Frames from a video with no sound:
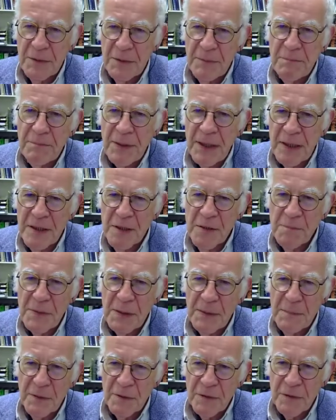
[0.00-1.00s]
prepares
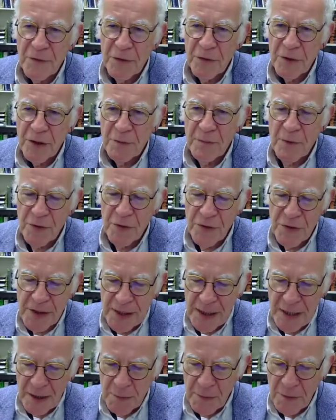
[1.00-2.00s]
people for the most
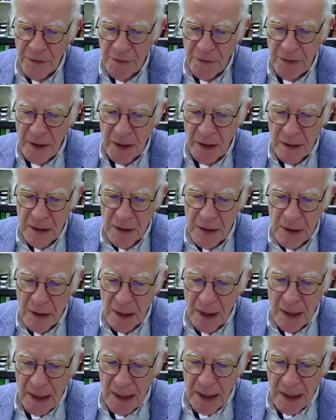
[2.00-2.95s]
terrible things.